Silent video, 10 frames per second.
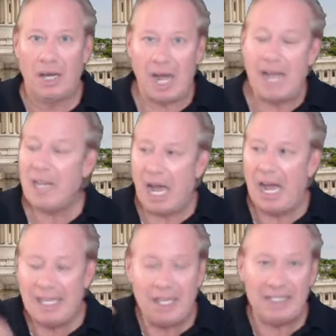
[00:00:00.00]

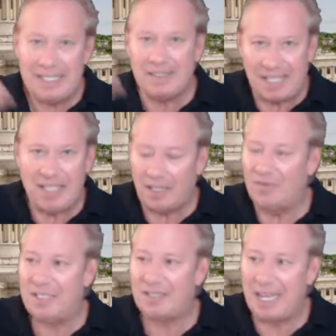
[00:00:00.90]
I
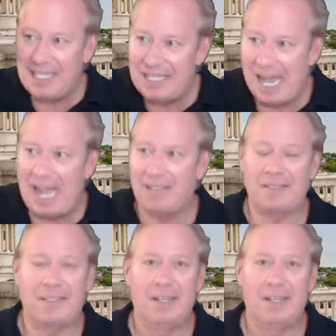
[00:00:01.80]
instinctively say yes,